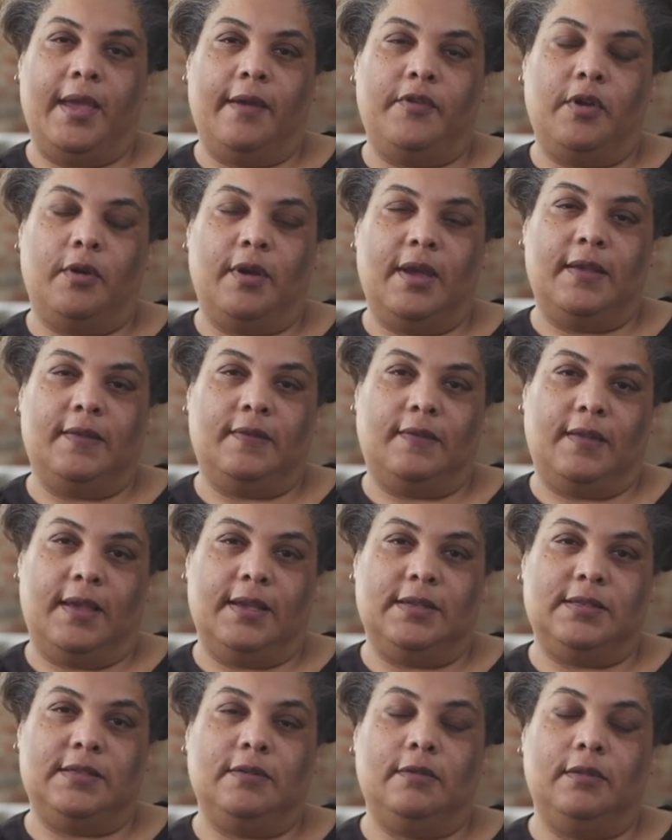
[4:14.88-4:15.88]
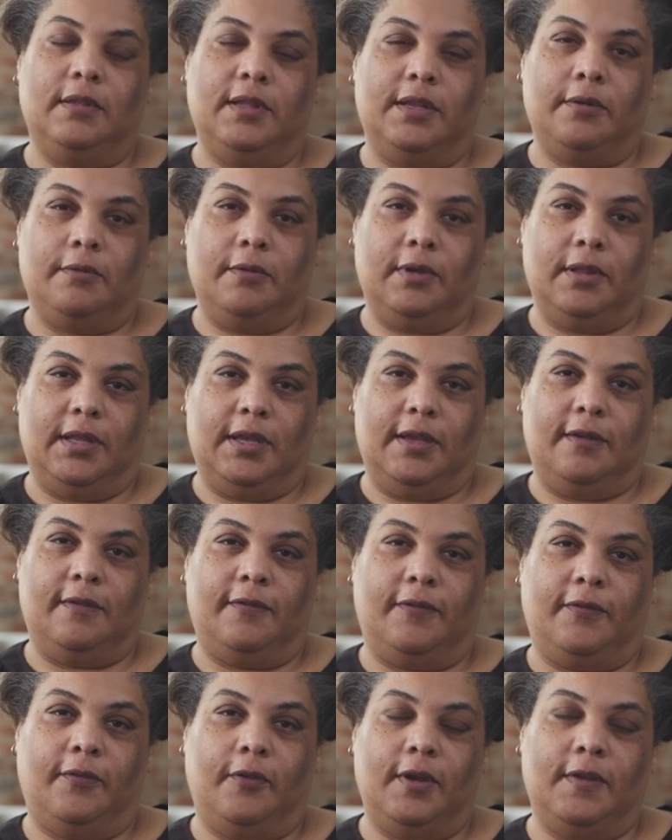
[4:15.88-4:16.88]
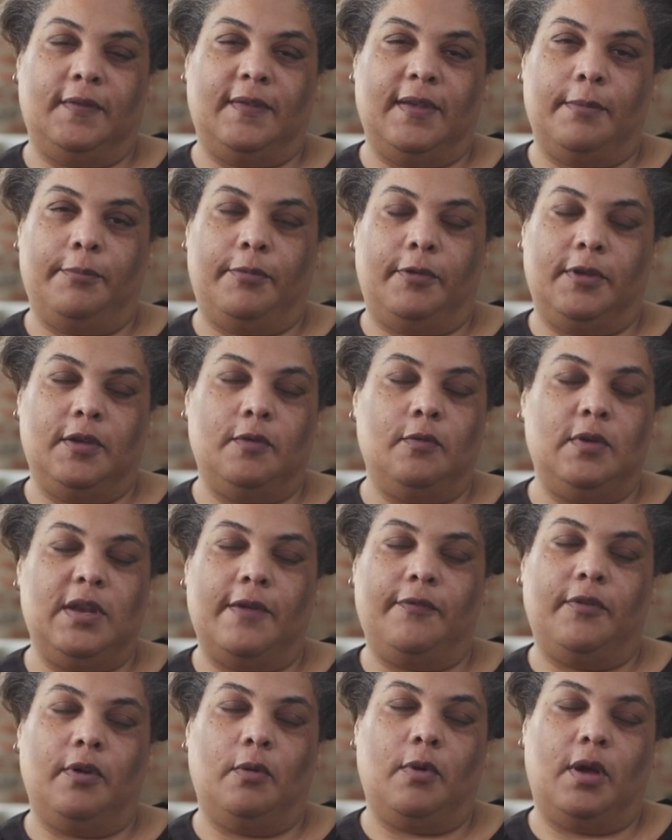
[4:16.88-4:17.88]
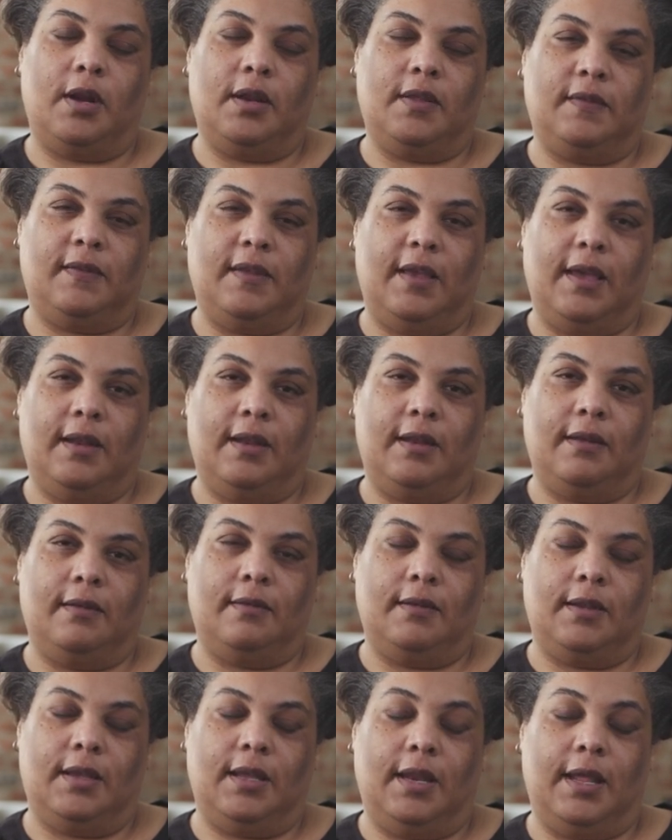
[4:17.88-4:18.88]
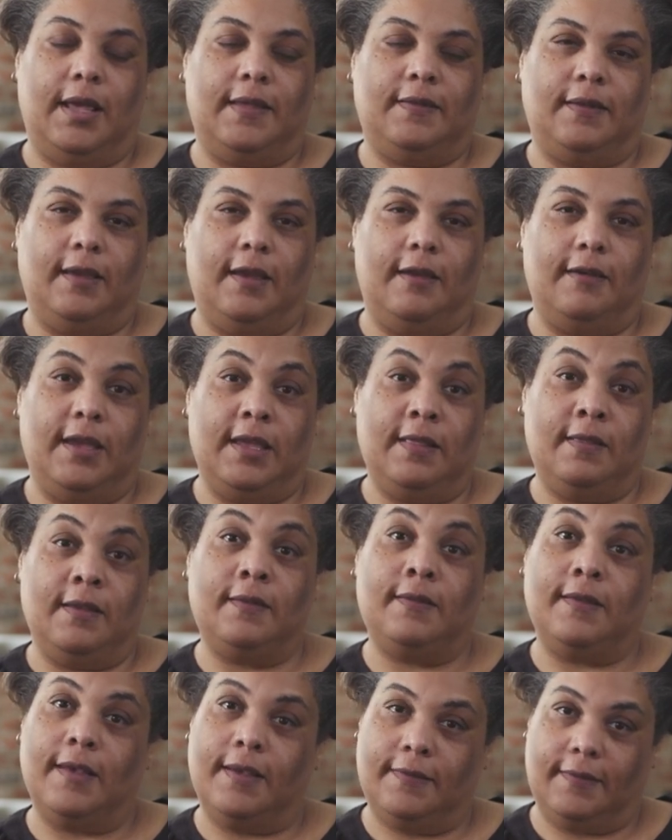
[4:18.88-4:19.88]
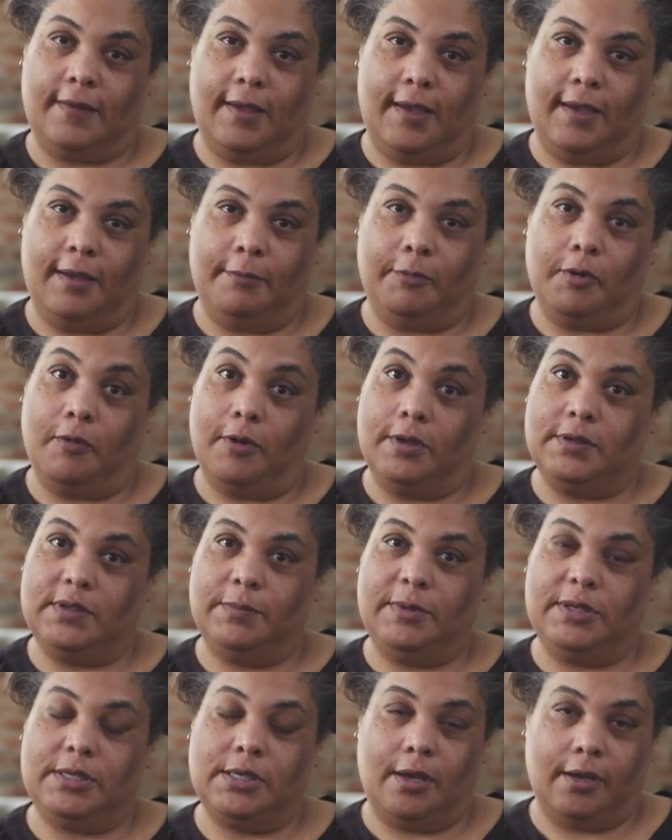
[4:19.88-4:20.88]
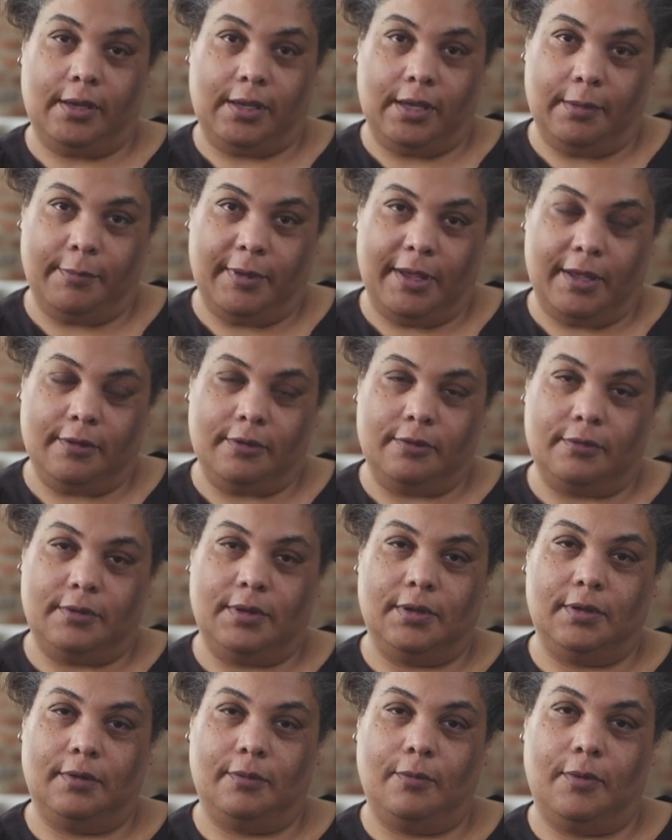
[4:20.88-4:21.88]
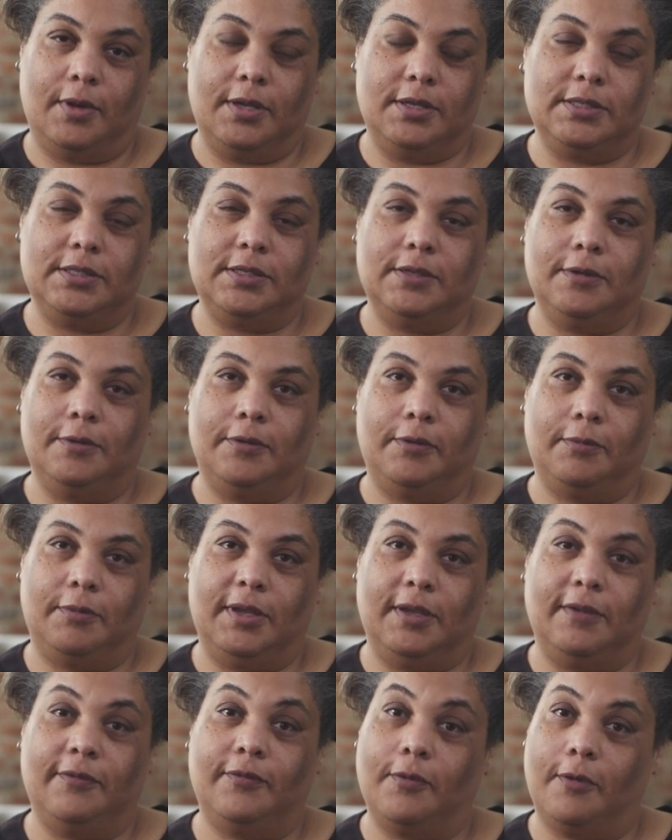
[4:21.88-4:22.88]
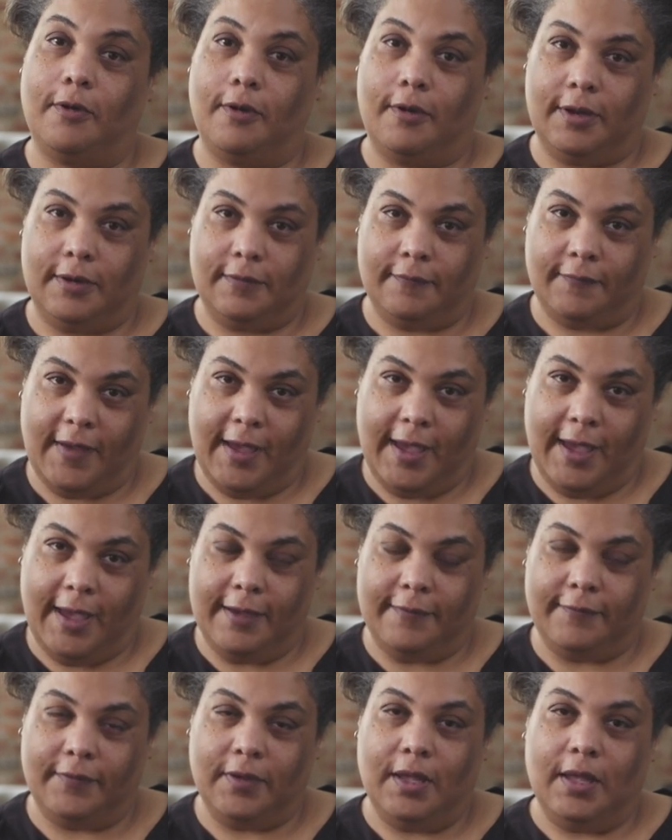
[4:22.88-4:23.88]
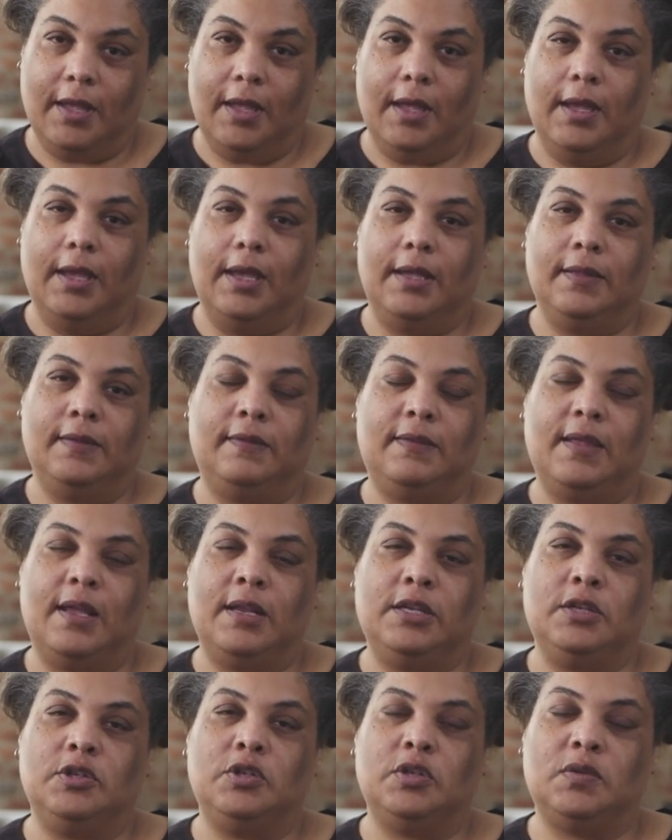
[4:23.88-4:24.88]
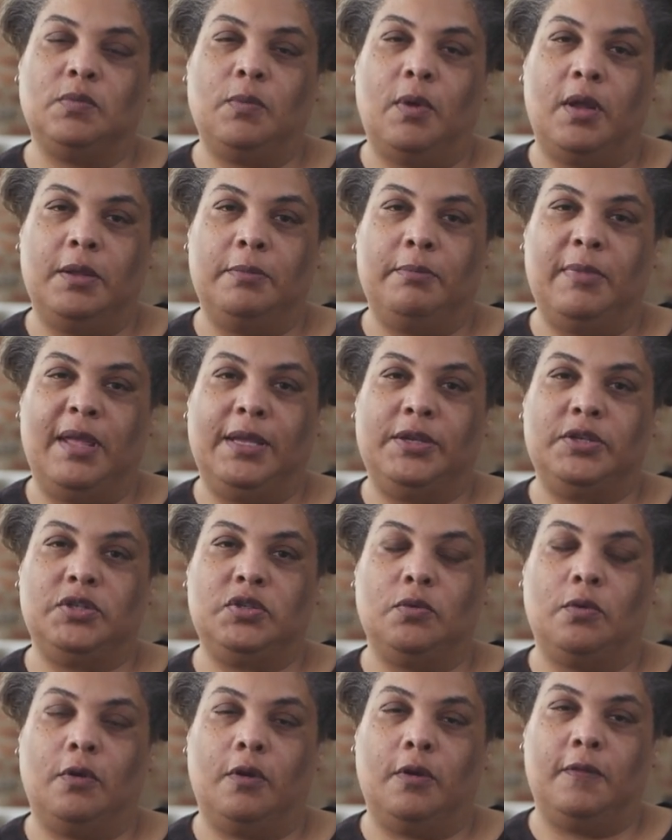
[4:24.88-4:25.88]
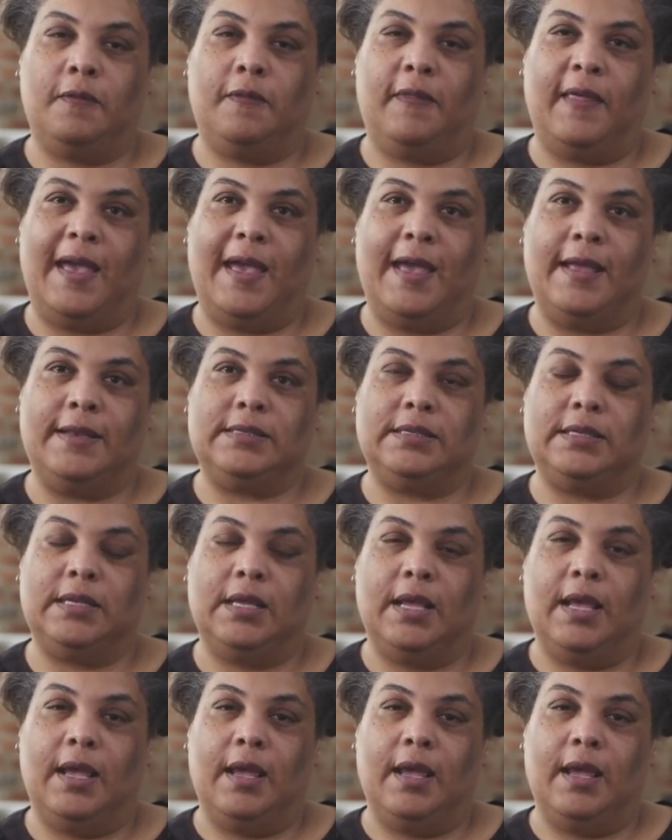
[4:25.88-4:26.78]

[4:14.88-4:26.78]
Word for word: of your essay too literally. For example, you never want to say in an essay, in this essay, I'm going to be talking about one, two, three, four, and five. Instead, you just want to make sure that